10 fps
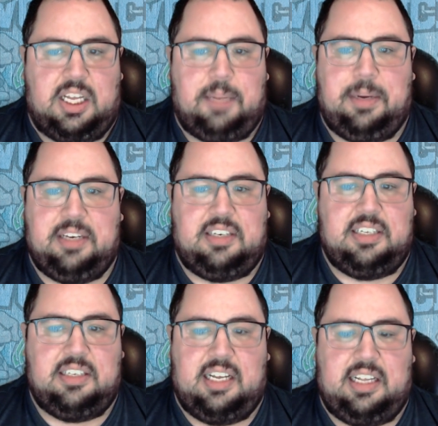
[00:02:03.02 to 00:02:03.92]
the
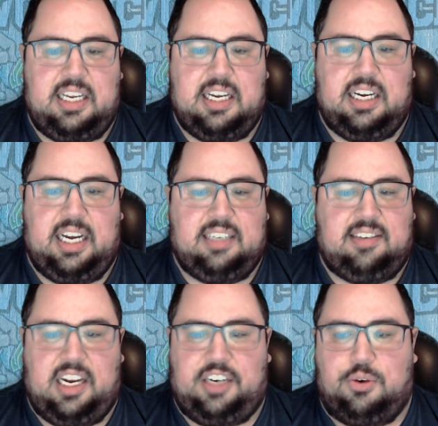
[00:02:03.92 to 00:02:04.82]
Pistons and the uh, and the
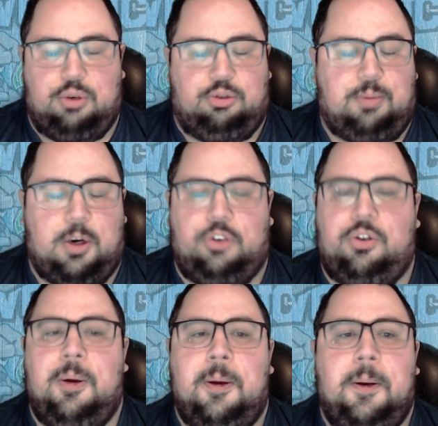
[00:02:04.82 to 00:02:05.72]
San Antonio Spurs.
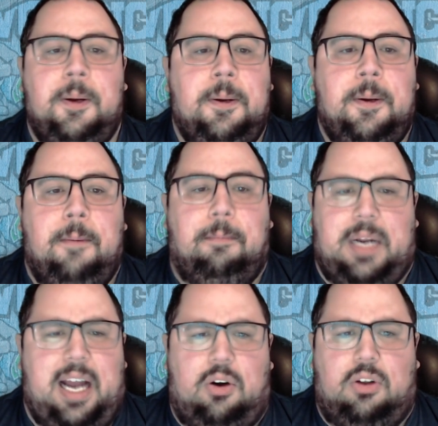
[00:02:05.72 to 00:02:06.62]
But
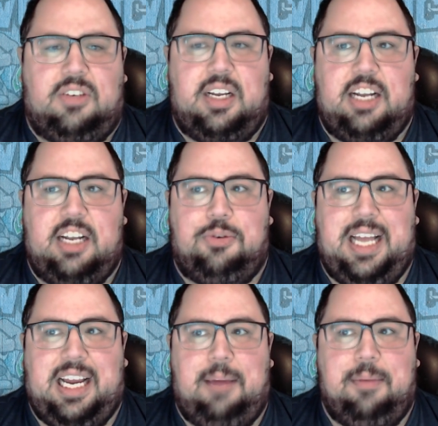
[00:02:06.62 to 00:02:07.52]
now all of a sudden entering
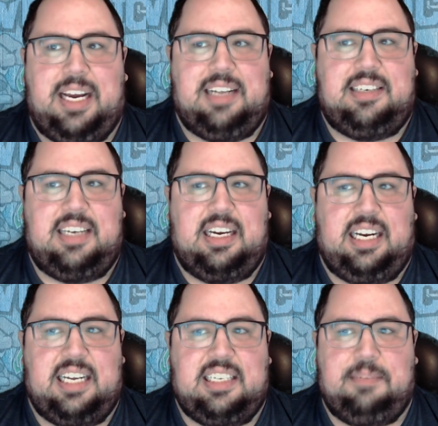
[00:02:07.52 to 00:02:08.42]
that game against uh,
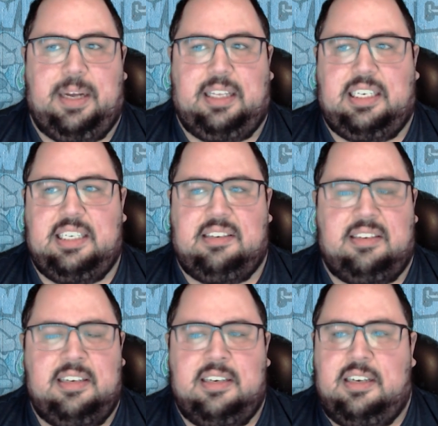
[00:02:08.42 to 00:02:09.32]
against the Pelicans,
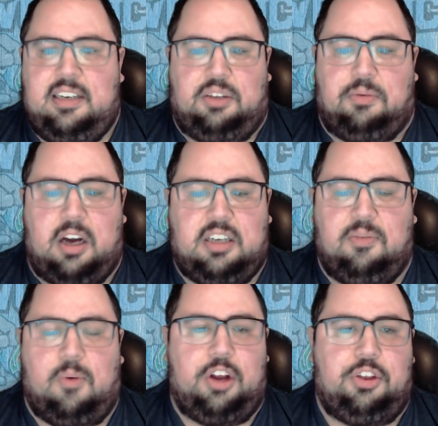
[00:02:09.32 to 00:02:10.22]
you know the Rockets
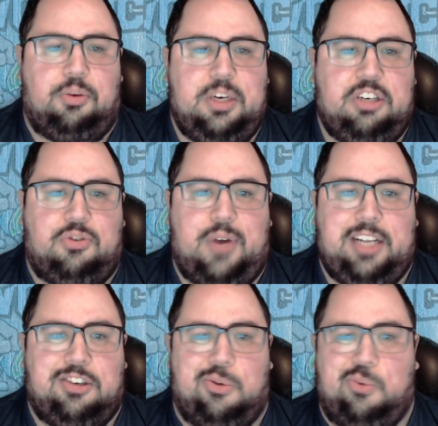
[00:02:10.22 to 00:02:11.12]
have won three straight.
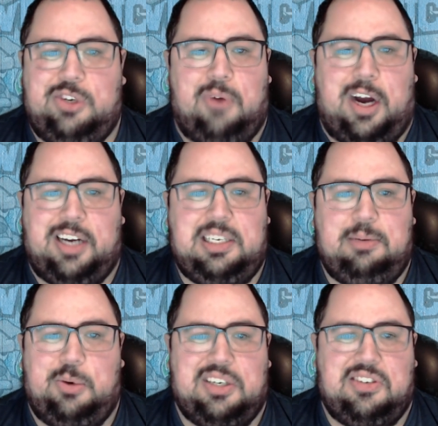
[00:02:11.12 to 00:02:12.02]
So which Rockets team are
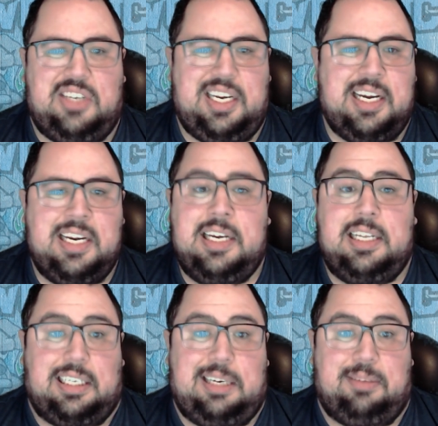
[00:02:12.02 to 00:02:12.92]
we going to see?
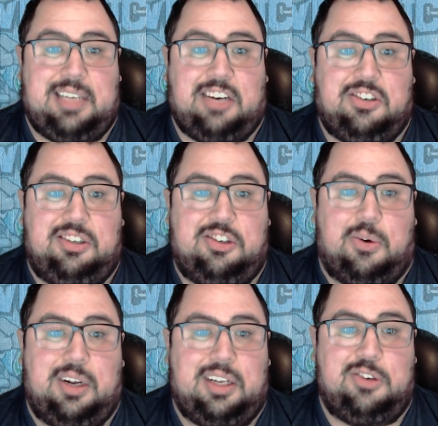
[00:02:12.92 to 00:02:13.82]
The team that's actually
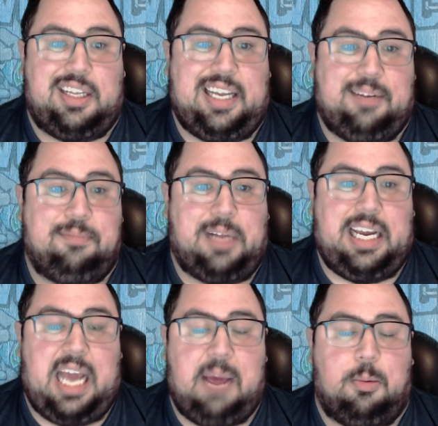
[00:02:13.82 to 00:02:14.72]
shown that they can play
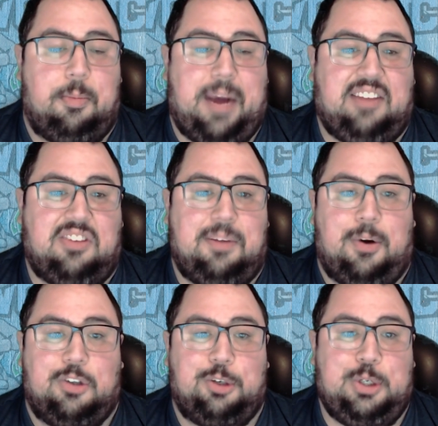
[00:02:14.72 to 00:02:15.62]
capable
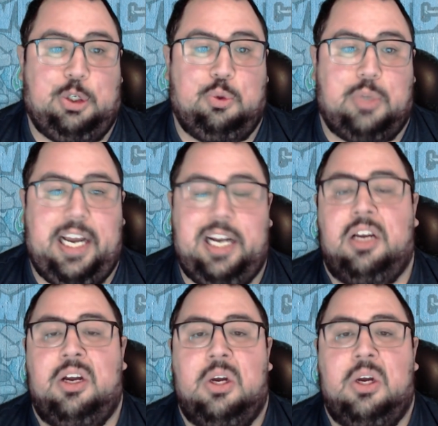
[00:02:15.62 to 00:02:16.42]
basketball a little bit too late,